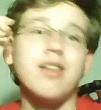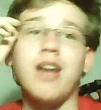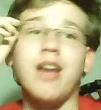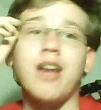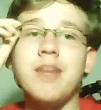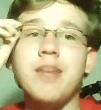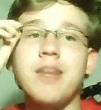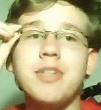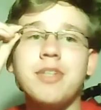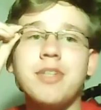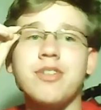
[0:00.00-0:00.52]

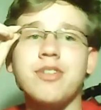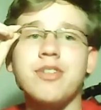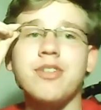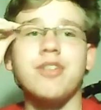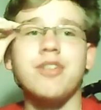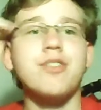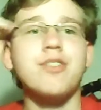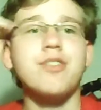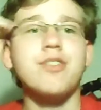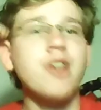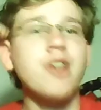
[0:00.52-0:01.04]
I mentioned
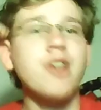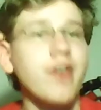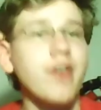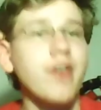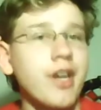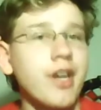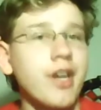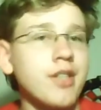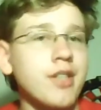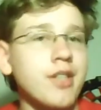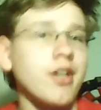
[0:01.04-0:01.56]

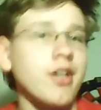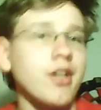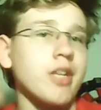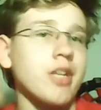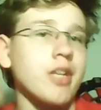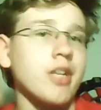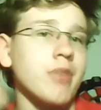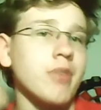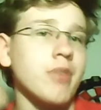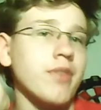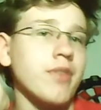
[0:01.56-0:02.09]
sharing in the
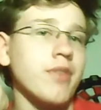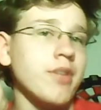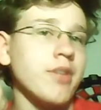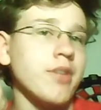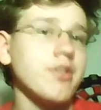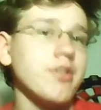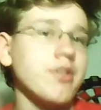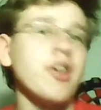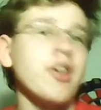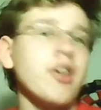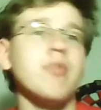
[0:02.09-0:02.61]
Dalek my video,
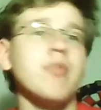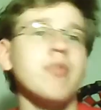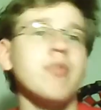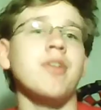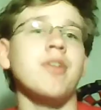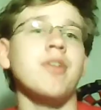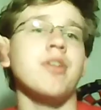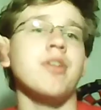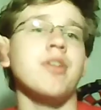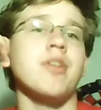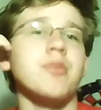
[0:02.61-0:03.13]
sharing my
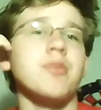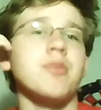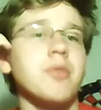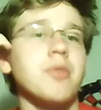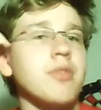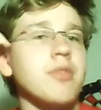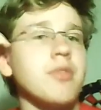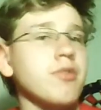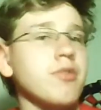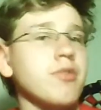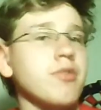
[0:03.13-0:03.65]
videos with
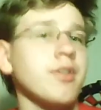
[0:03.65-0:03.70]
your